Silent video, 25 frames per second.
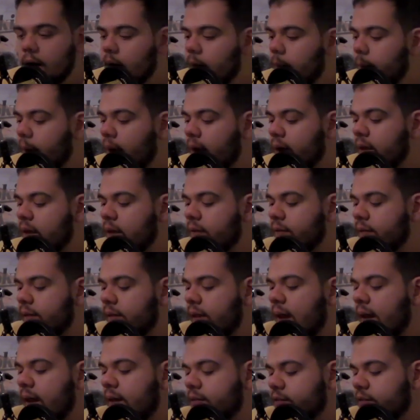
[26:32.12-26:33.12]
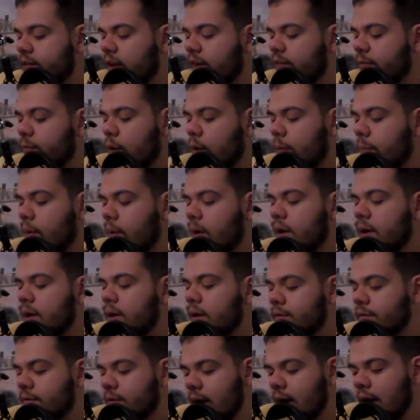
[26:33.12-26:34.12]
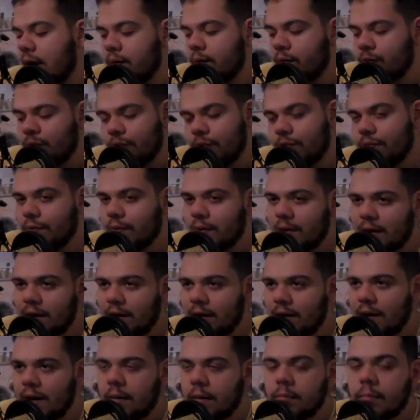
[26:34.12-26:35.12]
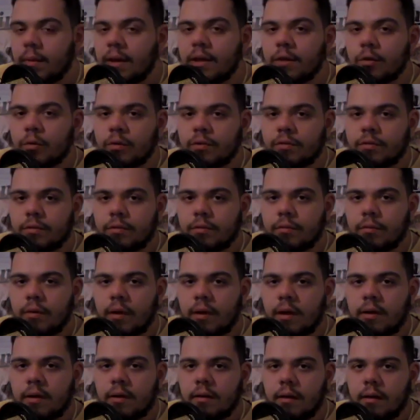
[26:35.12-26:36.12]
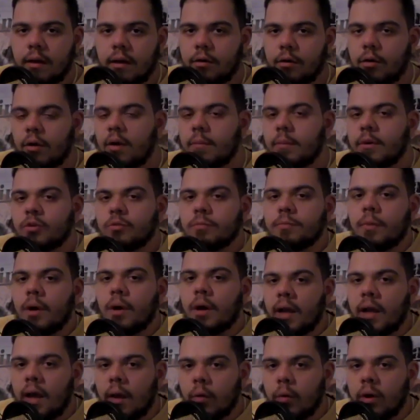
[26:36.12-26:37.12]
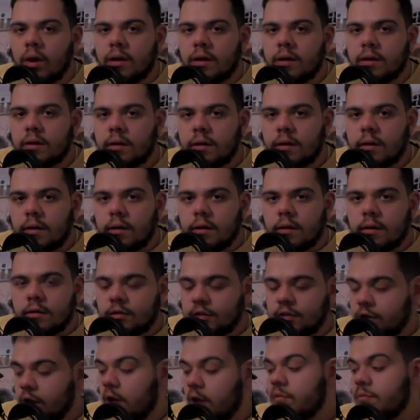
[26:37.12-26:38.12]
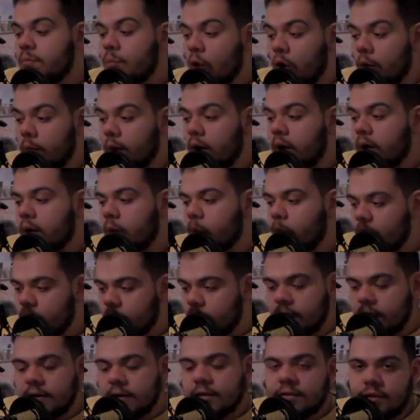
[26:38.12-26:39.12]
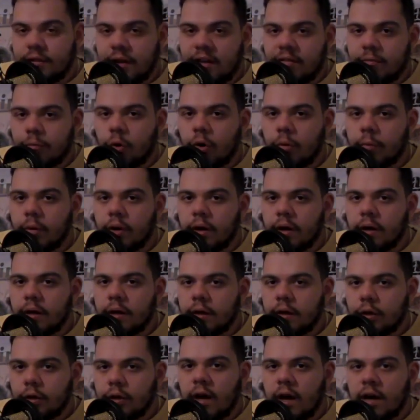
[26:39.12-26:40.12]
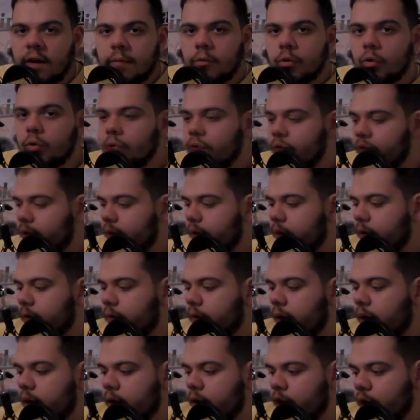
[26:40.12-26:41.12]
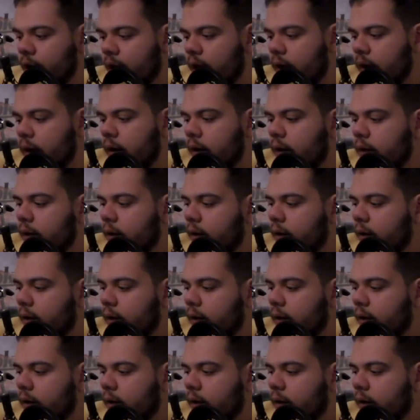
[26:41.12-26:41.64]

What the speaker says: But even that, save more money is kind of ambiguous, right? I don't know how much money I want. Save more money. What do you mean save more money? You got to move, right? You got to